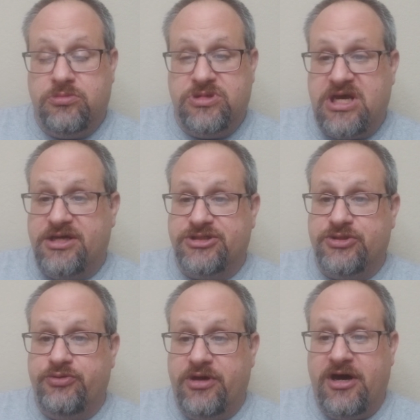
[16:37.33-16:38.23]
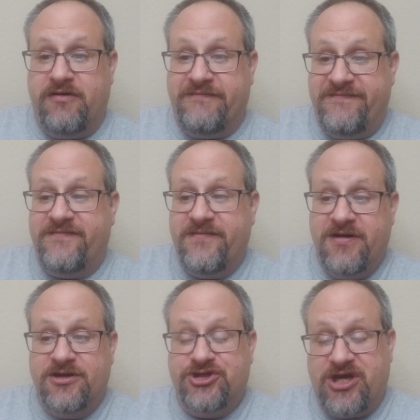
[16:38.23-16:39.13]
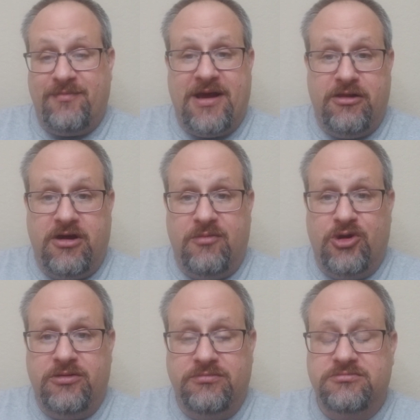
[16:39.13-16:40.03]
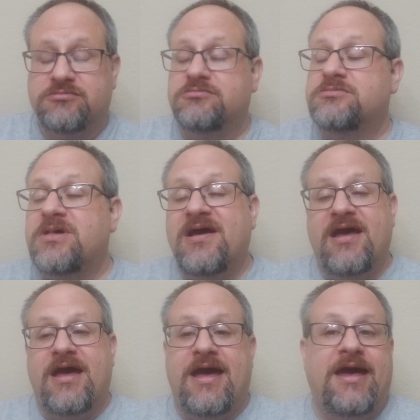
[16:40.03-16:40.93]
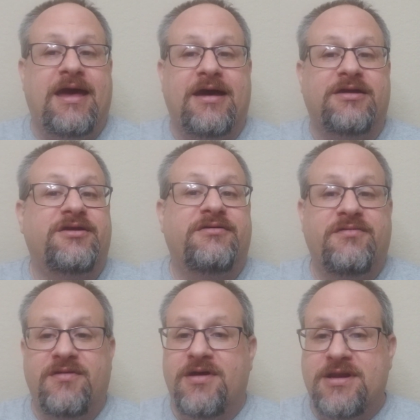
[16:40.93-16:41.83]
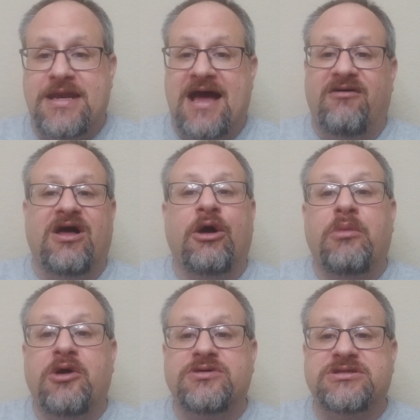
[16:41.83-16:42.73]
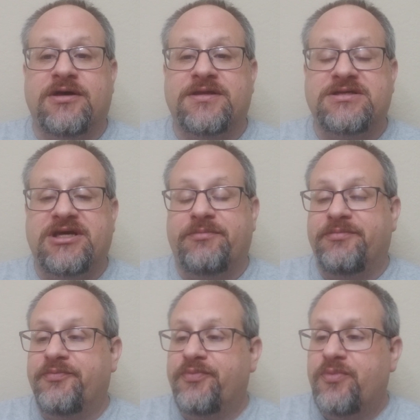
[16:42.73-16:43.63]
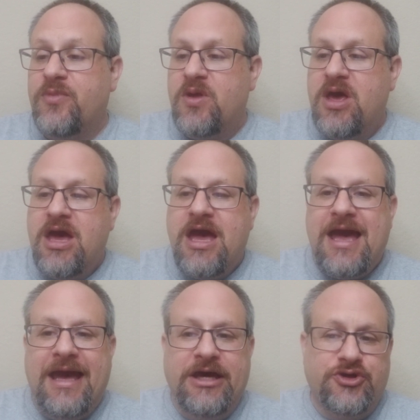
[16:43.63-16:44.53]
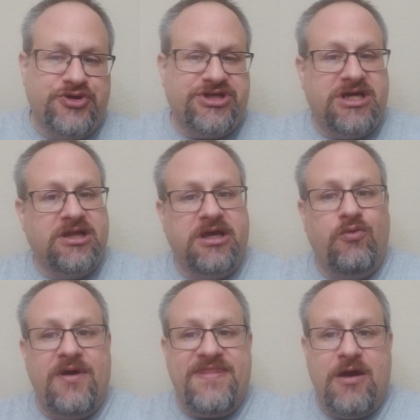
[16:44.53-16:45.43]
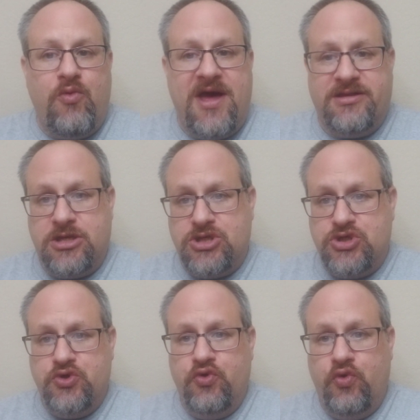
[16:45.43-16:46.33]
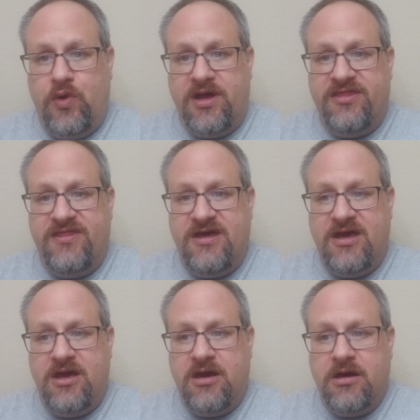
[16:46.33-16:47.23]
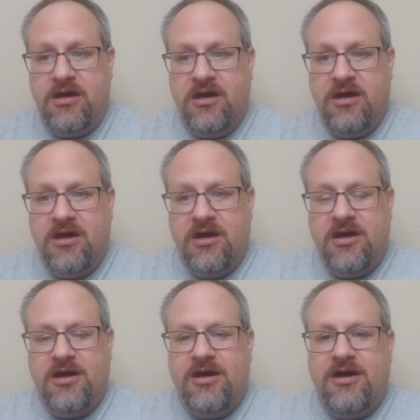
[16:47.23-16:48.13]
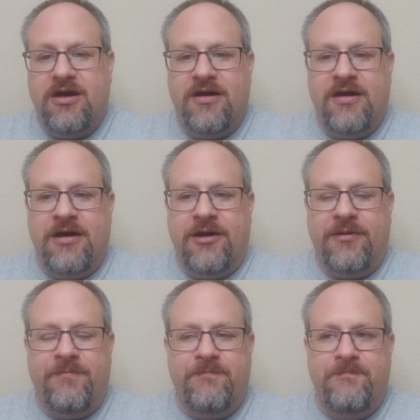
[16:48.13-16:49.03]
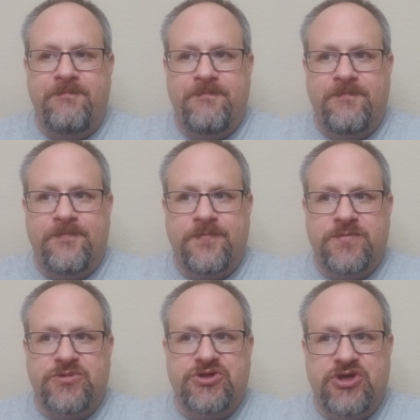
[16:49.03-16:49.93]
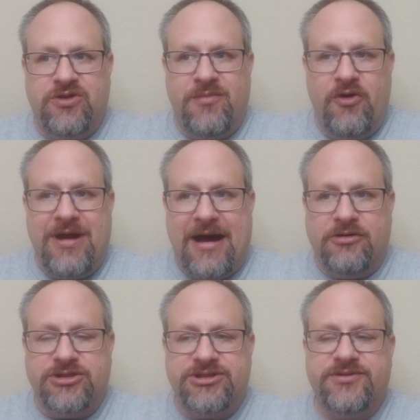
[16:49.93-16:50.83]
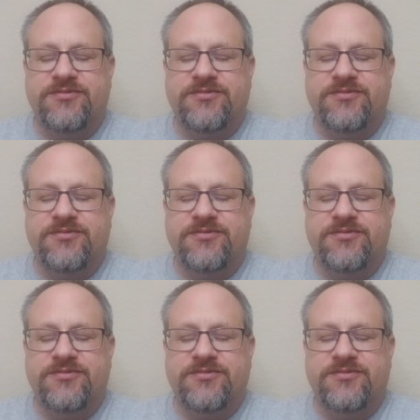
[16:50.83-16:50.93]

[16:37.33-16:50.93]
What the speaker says: take a suit of chainmail armor, and now Elmo is on the team. Interestingly, when they went to the Moat House,